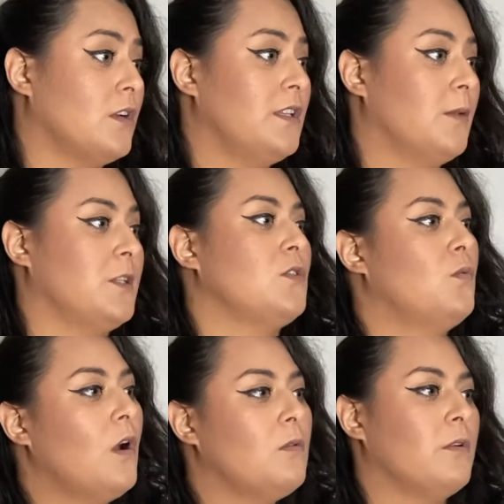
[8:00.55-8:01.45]
the image.
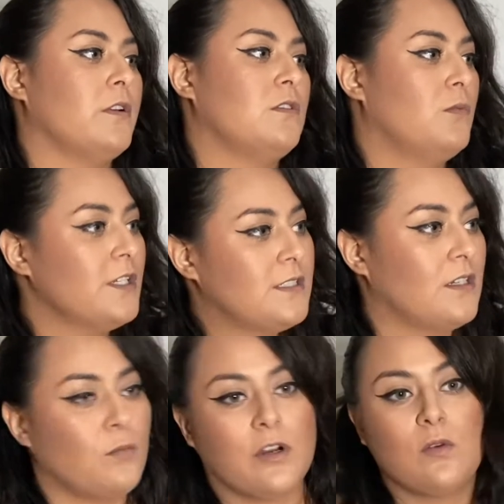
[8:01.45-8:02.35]
What worked, what
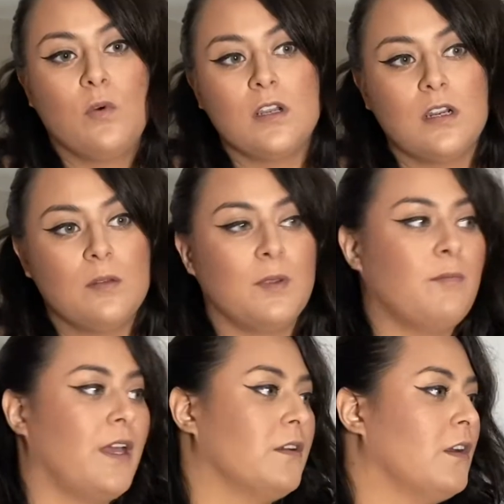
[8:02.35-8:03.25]
didn't work, what could have been
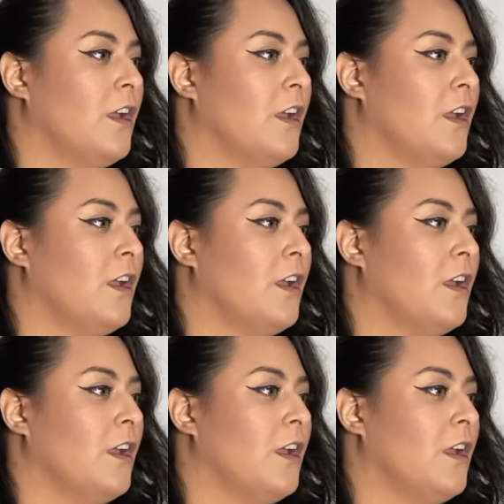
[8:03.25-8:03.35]
better.